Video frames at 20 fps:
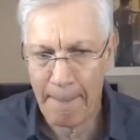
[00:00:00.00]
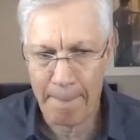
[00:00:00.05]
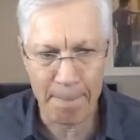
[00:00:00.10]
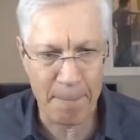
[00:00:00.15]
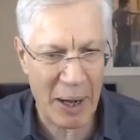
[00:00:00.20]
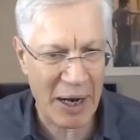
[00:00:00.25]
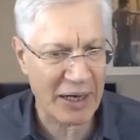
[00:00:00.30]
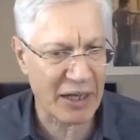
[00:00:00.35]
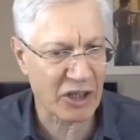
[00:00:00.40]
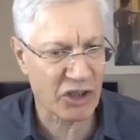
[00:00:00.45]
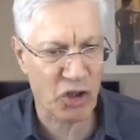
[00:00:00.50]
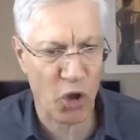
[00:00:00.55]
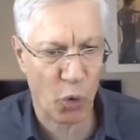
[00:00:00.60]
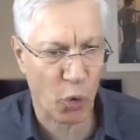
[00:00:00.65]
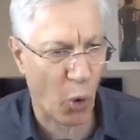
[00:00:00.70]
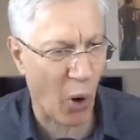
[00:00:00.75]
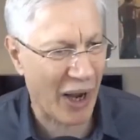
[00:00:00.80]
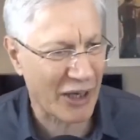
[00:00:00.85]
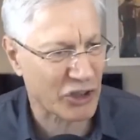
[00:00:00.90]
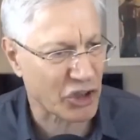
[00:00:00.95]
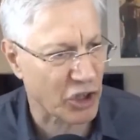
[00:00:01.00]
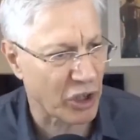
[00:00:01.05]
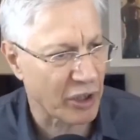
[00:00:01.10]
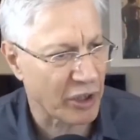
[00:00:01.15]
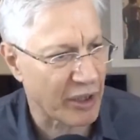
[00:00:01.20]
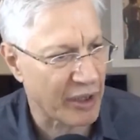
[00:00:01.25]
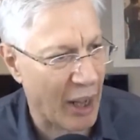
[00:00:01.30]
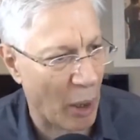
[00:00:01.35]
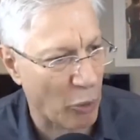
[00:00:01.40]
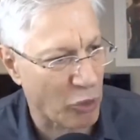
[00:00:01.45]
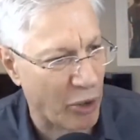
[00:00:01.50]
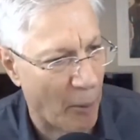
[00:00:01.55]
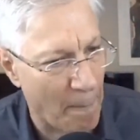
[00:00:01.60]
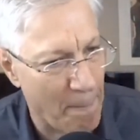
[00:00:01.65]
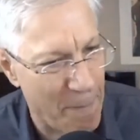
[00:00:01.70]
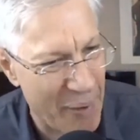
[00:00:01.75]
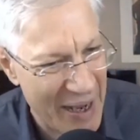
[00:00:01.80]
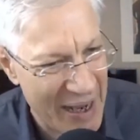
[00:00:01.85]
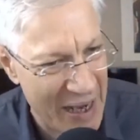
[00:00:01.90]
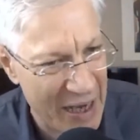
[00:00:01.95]
But there's no question that that was a
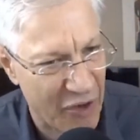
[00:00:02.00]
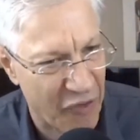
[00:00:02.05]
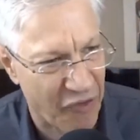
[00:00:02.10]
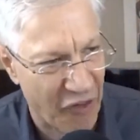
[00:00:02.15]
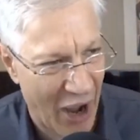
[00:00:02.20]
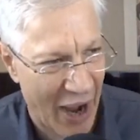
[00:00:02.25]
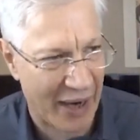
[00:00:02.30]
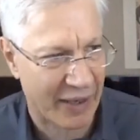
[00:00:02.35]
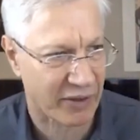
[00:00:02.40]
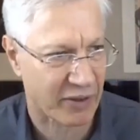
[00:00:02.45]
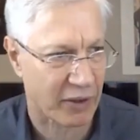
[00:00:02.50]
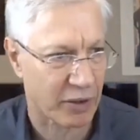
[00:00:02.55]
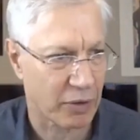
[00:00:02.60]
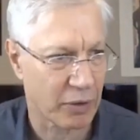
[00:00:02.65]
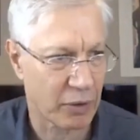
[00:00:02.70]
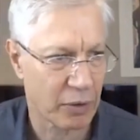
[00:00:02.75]
big factor